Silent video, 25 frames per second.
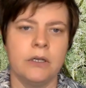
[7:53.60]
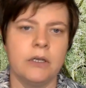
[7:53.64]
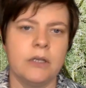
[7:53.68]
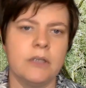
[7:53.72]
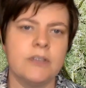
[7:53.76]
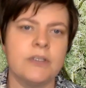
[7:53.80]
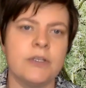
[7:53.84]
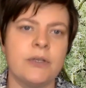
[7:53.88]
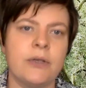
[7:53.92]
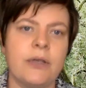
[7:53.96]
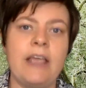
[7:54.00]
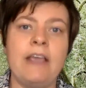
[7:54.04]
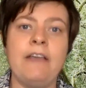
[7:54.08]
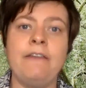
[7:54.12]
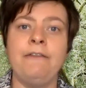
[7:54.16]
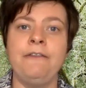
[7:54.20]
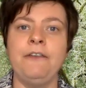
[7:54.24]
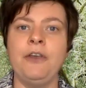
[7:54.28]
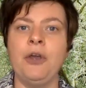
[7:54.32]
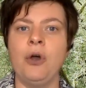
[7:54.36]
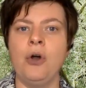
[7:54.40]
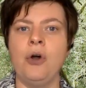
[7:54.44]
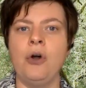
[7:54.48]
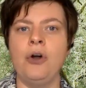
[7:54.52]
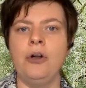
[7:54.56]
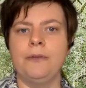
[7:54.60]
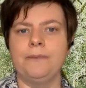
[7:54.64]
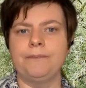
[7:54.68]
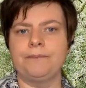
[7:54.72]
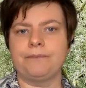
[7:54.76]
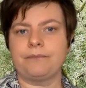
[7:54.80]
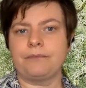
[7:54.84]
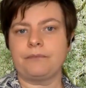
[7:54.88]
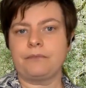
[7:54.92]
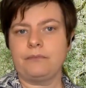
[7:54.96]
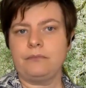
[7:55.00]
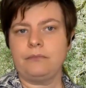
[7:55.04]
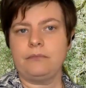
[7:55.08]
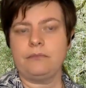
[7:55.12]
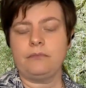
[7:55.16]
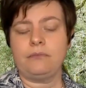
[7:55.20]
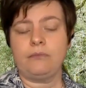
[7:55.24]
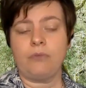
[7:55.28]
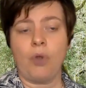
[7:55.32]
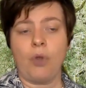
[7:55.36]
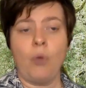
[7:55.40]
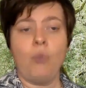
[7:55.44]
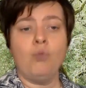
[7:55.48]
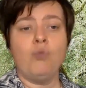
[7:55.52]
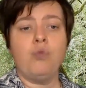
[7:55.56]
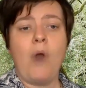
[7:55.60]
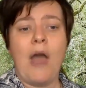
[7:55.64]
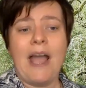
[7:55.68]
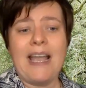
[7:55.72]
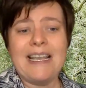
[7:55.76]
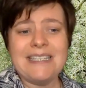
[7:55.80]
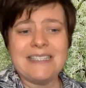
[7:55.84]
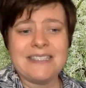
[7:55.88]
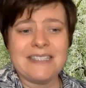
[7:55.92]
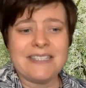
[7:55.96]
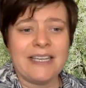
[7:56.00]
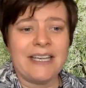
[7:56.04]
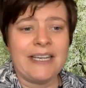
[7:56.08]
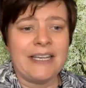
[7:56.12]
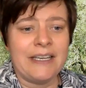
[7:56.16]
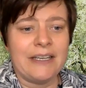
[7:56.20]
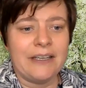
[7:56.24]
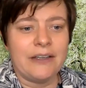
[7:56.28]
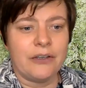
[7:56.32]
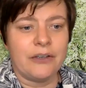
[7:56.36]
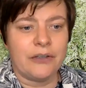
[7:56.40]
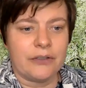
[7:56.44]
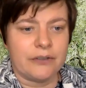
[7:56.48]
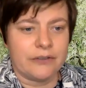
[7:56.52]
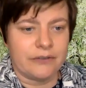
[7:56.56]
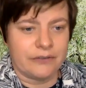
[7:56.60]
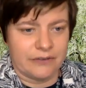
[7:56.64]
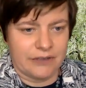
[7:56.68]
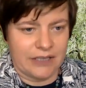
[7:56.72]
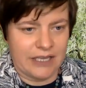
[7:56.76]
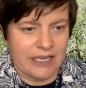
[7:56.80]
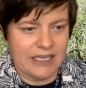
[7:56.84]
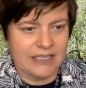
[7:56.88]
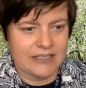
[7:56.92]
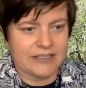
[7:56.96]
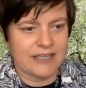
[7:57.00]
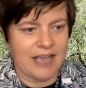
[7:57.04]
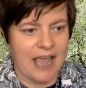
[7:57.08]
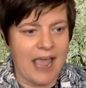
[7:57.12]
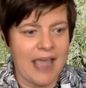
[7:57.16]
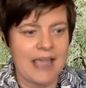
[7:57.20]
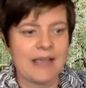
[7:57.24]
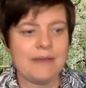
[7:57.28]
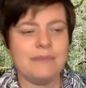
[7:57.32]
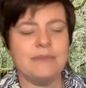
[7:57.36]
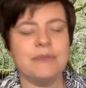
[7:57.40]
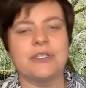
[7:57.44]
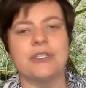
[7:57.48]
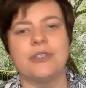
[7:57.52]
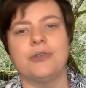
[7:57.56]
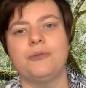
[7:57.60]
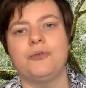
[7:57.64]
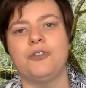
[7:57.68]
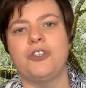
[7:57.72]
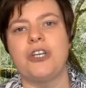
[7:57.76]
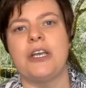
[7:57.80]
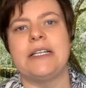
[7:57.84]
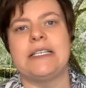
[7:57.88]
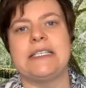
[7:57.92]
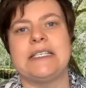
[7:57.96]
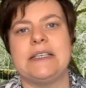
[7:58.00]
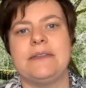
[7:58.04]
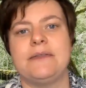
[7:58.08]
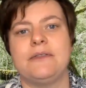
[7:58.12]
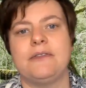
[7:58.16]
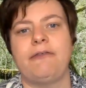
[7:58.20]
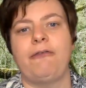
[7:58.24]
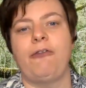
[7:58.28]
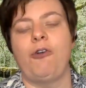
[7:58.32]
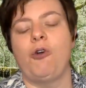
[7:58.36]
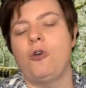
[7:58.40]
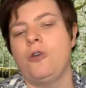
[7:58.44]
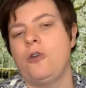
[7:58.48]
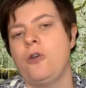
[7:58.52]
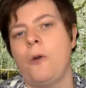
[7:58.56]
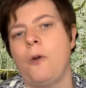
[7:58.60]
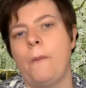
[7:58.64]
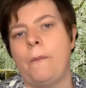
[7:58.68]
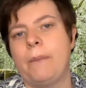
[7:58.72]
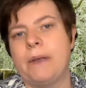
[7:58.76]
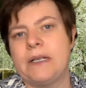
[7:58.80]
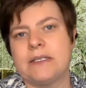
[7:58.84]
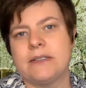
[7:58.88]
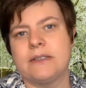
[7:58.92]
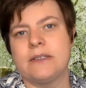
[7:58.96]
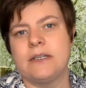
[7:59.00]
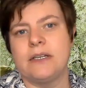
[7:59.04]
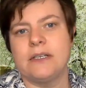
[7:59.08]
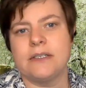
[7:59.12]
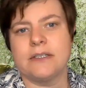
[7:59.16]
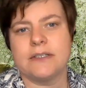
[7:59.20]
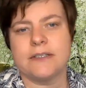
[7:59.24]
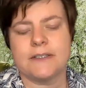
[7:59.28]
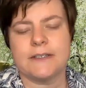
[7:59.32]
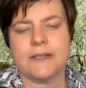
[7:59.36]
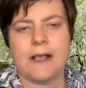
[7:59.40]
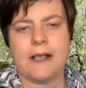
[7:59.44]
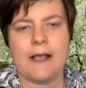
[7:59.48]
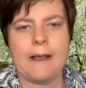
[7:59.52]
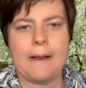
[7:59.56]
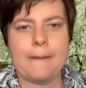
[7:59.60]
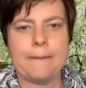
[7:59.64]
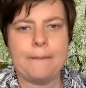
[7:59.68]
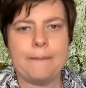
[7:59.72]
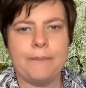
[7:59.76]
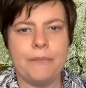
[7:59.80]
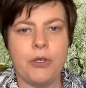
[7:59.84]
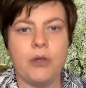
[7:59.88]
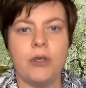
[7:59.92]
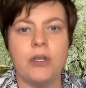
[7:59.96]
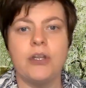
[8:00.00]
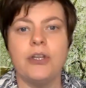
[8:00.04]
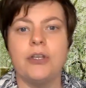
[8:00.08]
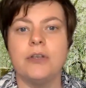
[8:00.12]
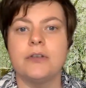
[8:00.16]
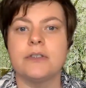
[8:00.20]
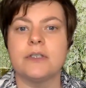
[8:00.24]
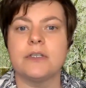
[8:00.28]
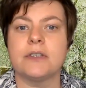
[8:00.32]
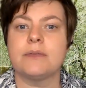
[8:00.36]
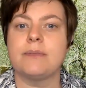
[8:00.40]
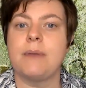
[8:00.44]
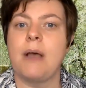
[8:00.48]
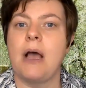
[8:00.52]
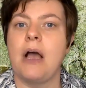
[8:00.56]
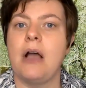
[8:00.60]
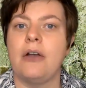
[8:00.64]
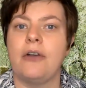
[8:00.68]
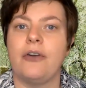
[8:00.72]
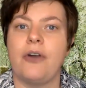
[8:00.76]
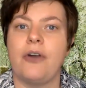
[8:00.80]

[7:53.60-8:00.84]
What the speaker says: So if you're writing these aims and objectives for your business, you can use the SMART